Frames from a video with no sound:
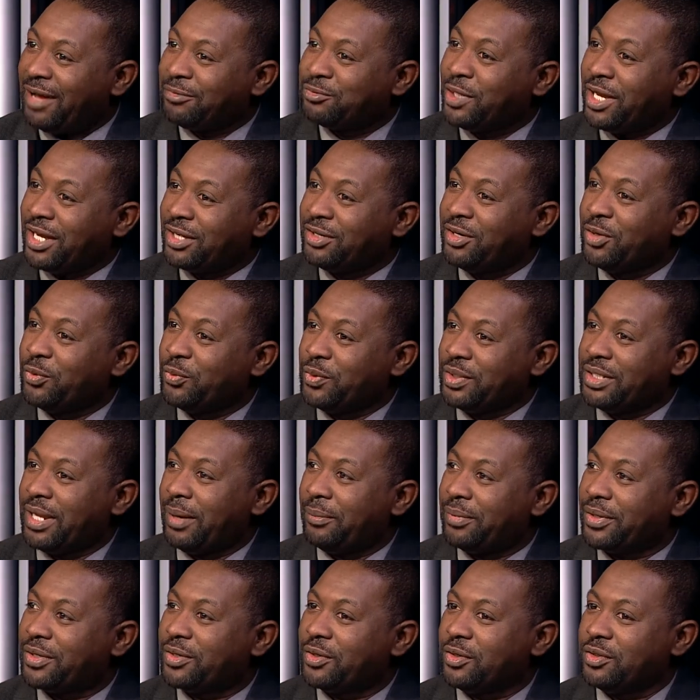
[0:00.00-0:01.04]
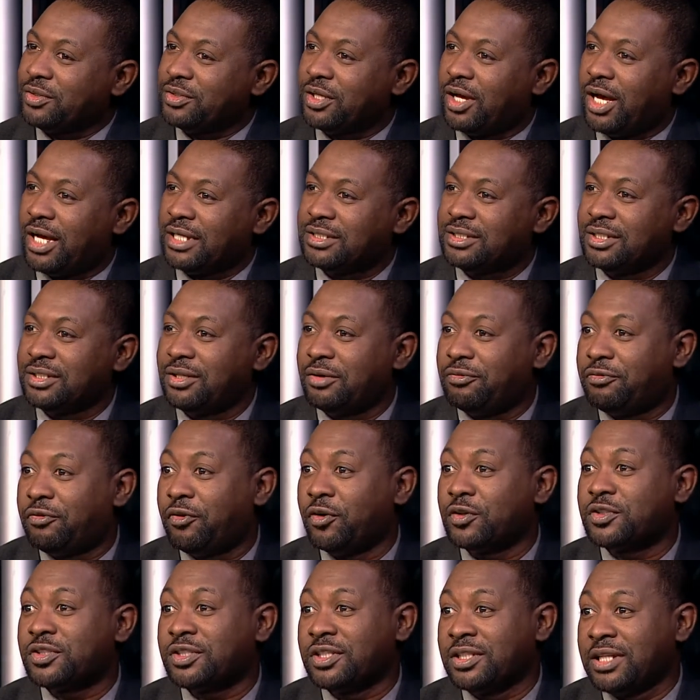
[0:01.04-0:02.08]
to agree with that, because I think the
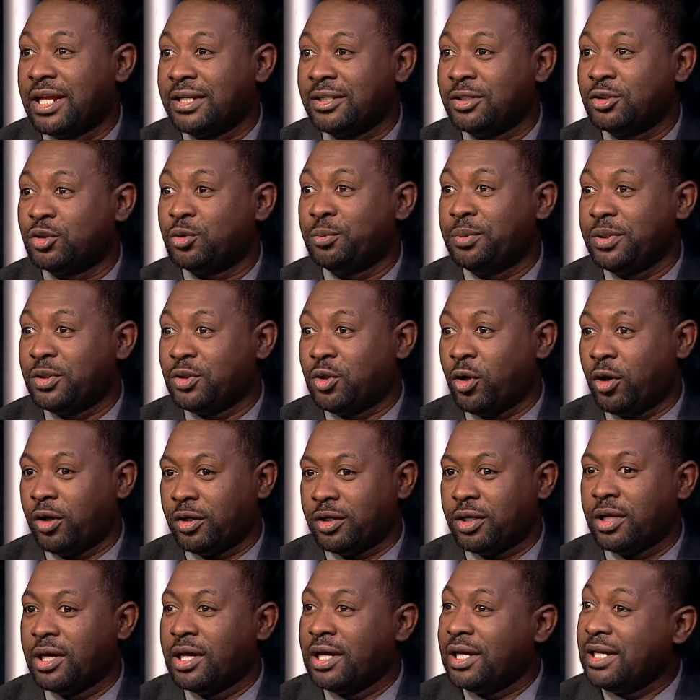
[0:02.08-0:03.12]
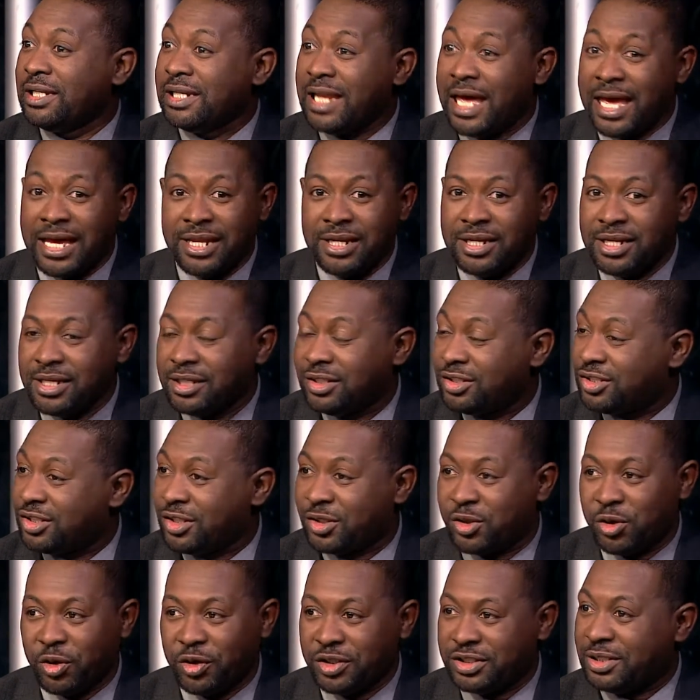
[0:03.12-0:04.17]
first thing that needs to be done in any
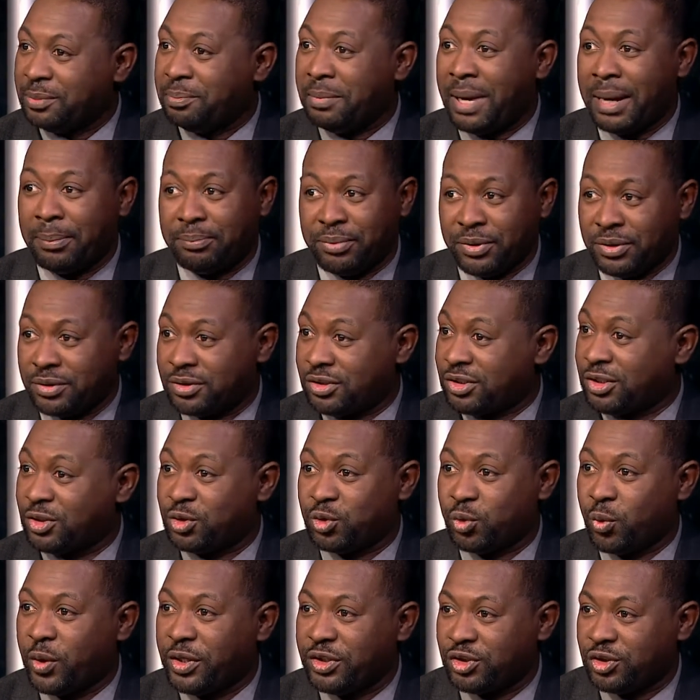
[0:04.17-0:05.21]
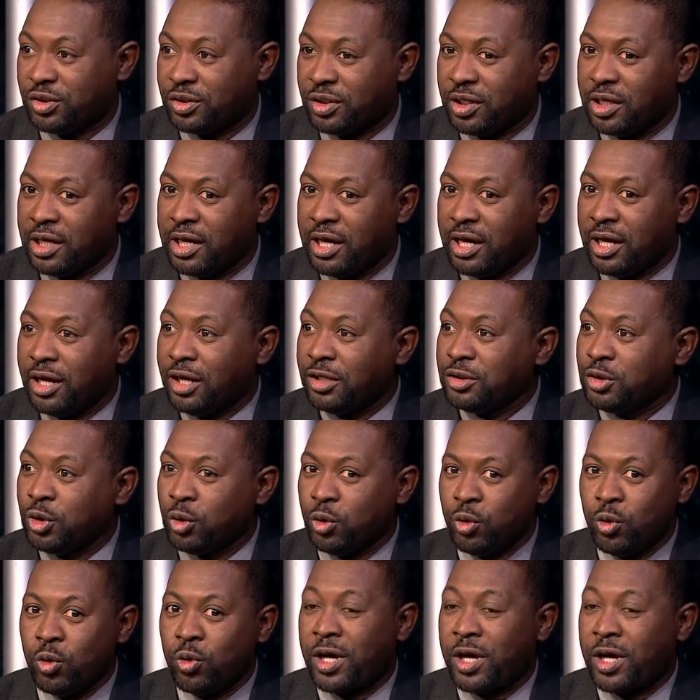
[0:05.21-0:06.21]
security mapping situation, you look